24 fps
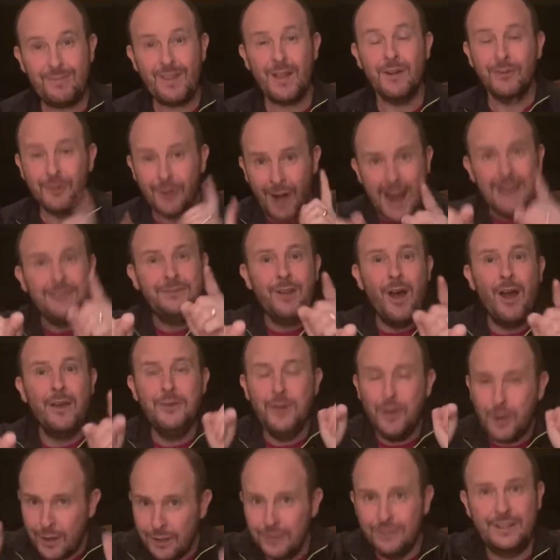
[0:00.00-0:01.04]
right now,
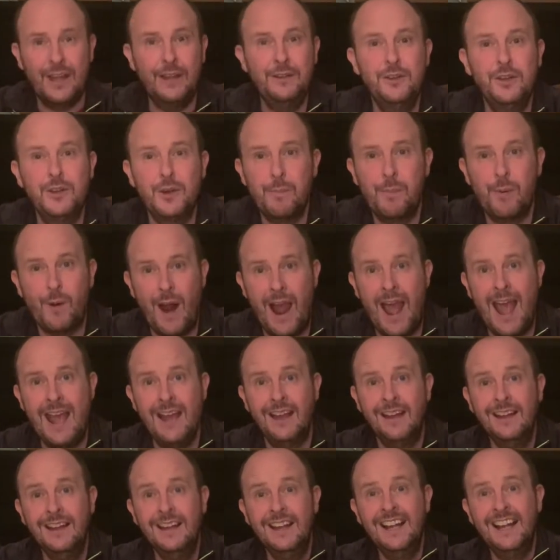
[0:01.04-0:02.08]
you continue to pray
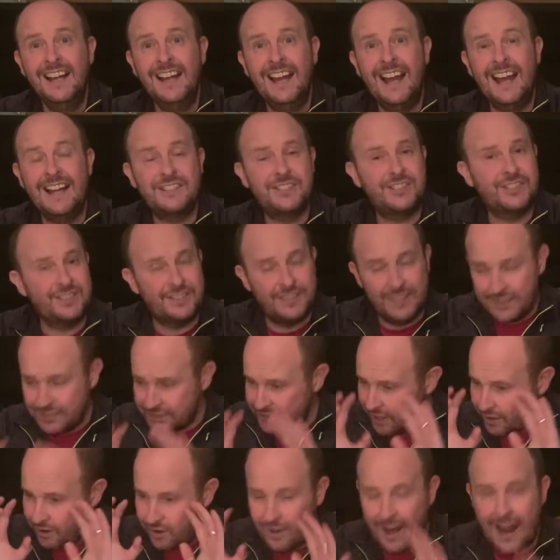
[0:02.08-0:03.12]
it's this
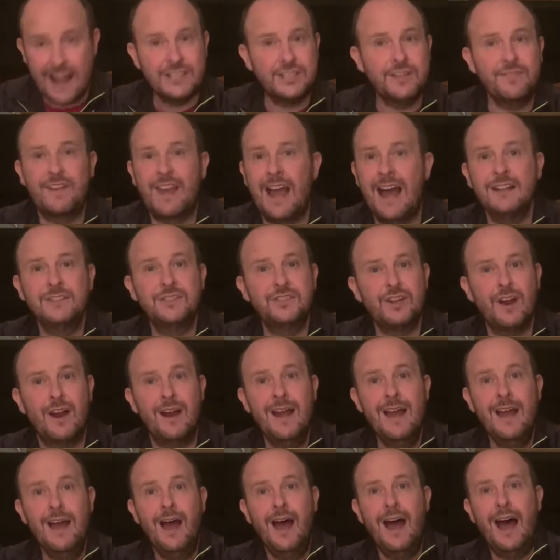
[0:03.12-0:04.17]
aggressive cancer.
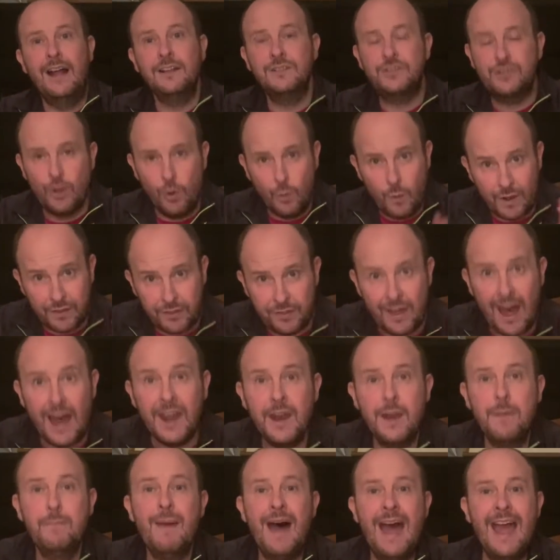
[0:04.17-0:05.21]
And so with that
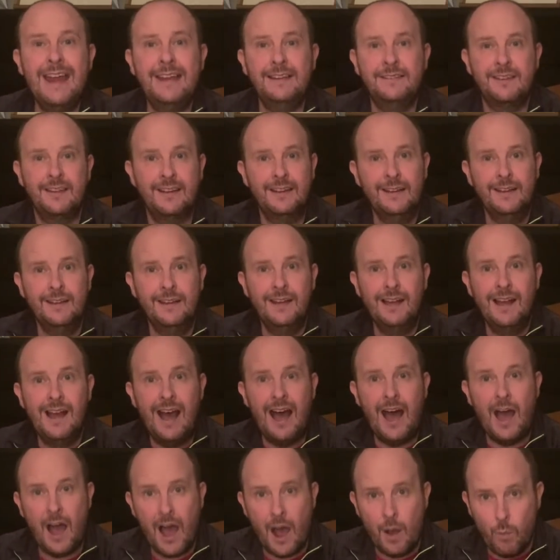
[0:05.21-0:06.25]
in mind,
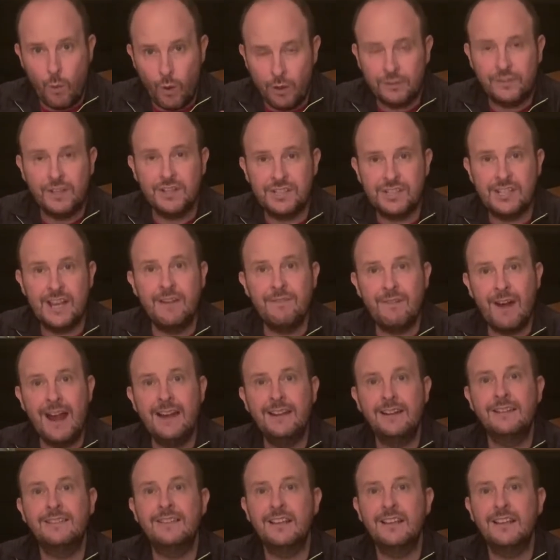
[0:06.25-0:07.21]
I, want to say right at